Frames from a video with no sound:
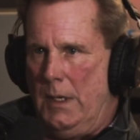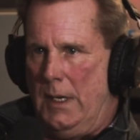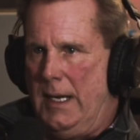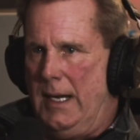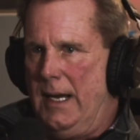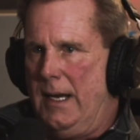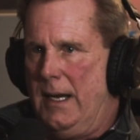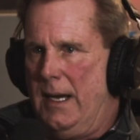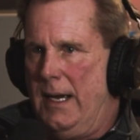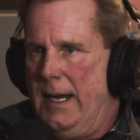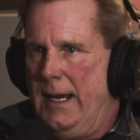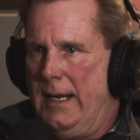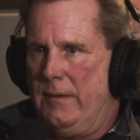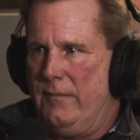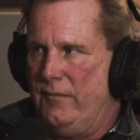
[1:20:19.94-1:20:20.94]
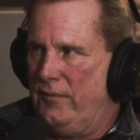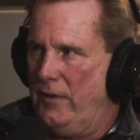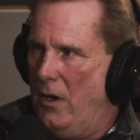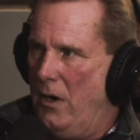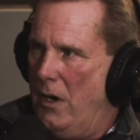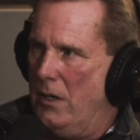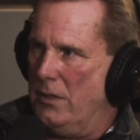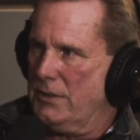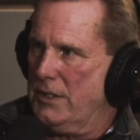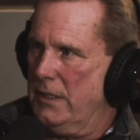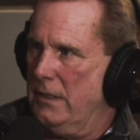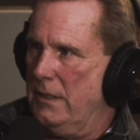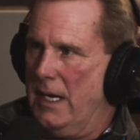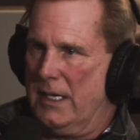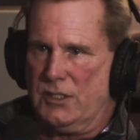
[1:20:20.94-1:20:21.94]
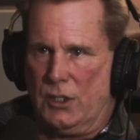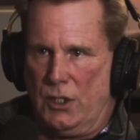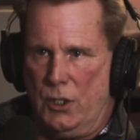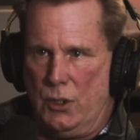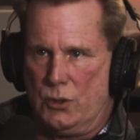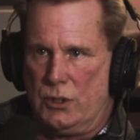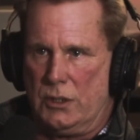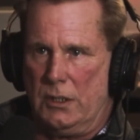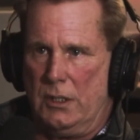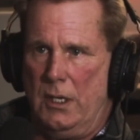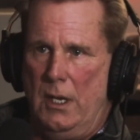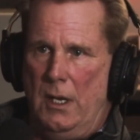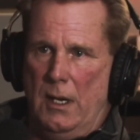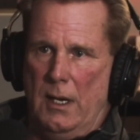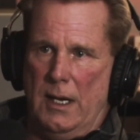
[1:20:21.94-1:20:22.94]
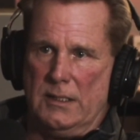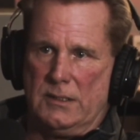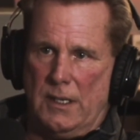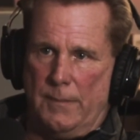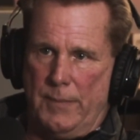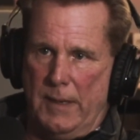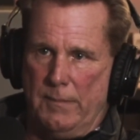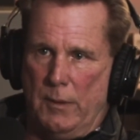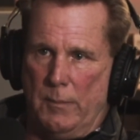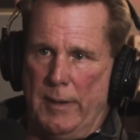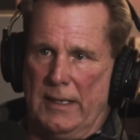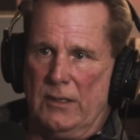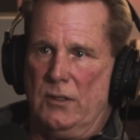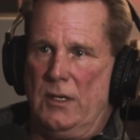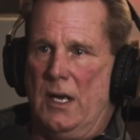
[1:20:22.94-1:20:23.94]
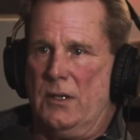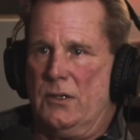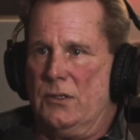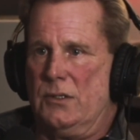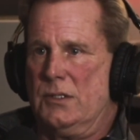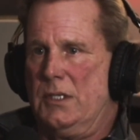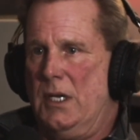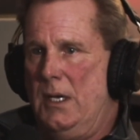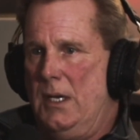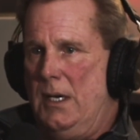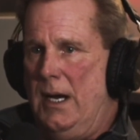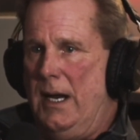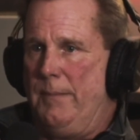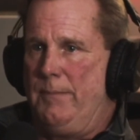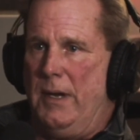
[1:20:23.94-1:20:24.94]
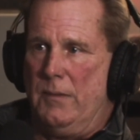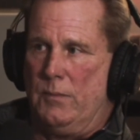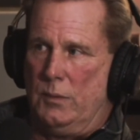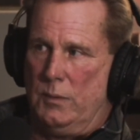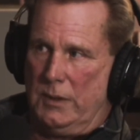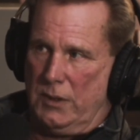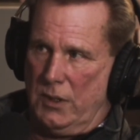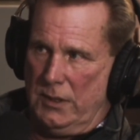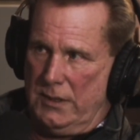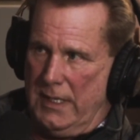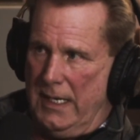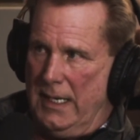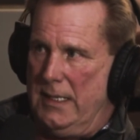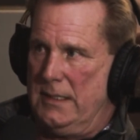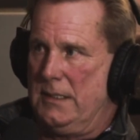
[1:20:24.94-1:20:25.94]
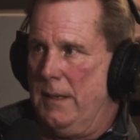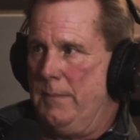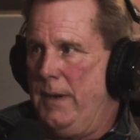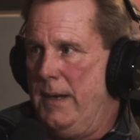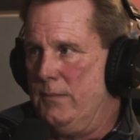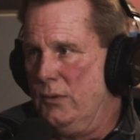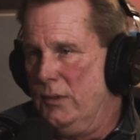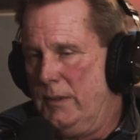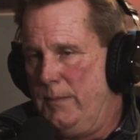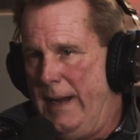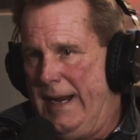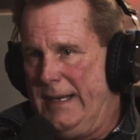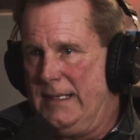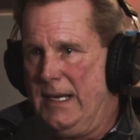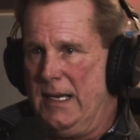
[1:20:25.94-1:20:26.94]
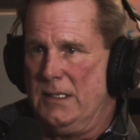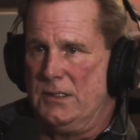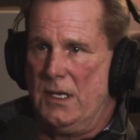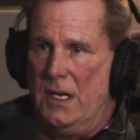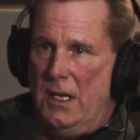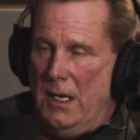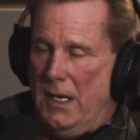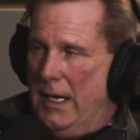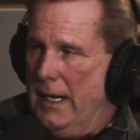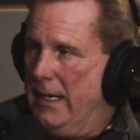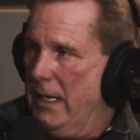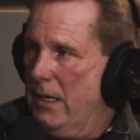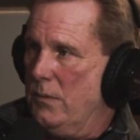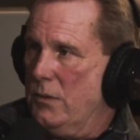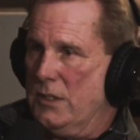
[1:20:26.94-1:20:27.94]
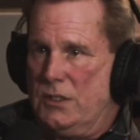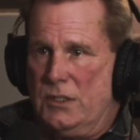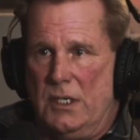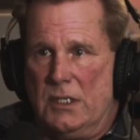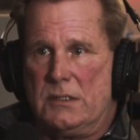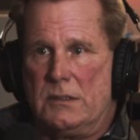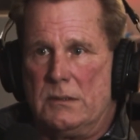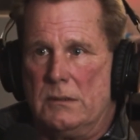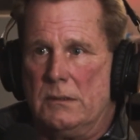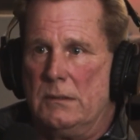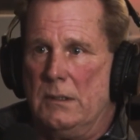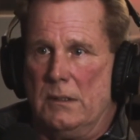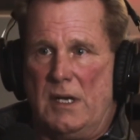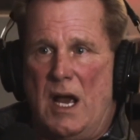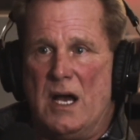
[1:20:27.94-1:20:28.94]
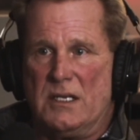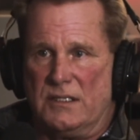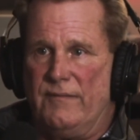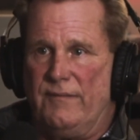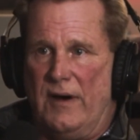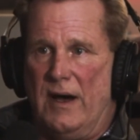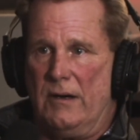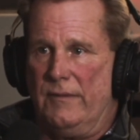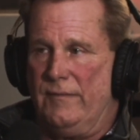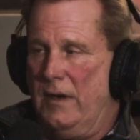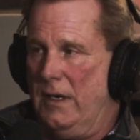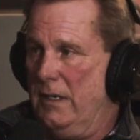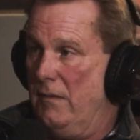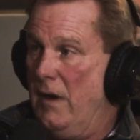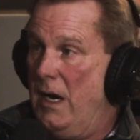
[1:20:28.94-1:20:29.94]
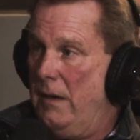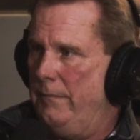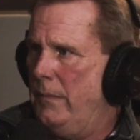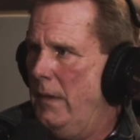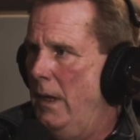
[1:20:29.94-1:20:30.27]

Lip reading: I had flaws in execution. I had some people better than others. I had people with good days. I had people with bad days. And it was just, constant firefighting, right?